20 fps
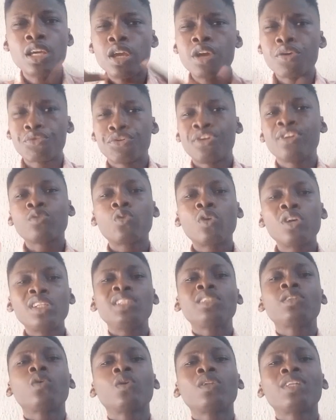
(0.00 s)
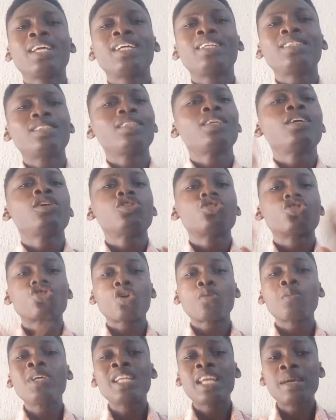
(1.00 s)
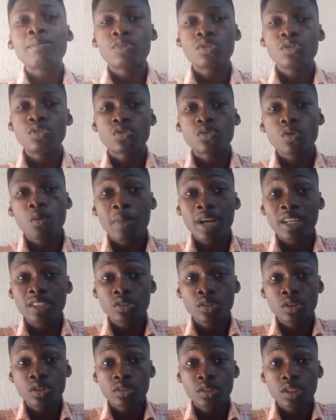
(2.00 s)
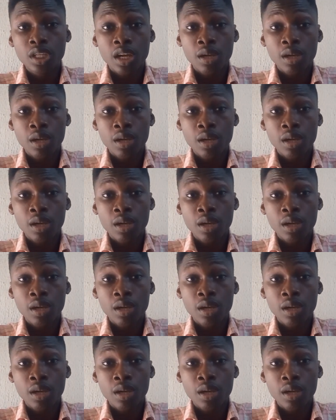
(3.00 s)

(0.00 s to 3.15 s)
create quality content, submit them to the Stonbasadors